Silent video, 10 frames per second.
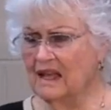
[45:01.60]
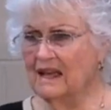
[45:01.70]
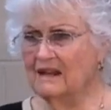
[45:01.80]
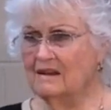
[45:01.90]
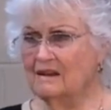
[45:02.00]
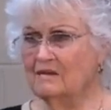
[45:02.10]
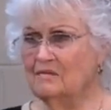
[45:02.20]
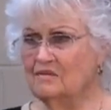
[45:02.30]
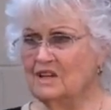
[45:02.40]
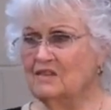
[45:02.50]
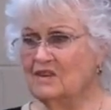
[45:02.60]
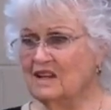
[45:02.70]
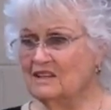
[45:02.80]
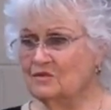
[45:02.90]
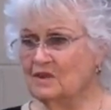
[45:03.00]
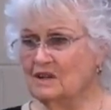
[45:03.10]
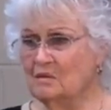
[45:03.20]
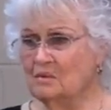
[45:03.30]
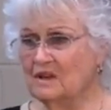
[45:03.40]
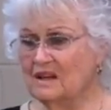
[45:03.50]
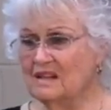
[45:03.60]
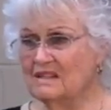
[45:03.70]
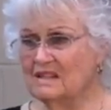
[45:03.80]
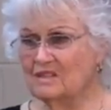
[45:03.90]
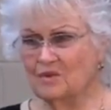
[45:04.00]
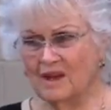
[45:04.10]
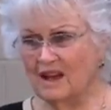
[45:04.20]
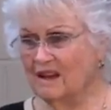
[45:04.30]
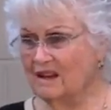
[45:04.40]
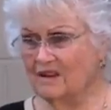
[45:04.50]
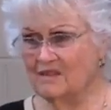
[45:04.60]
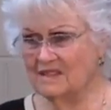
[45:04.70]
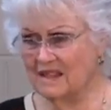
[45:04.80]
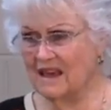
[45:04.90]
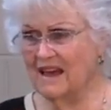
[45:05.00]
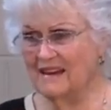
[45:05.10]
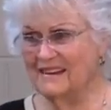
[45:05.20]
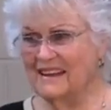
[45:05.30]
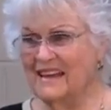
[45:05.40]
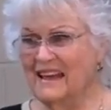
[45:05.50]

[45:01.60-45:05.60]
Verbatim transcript: And David Hunt's written a book, and it says, what kind of love is that?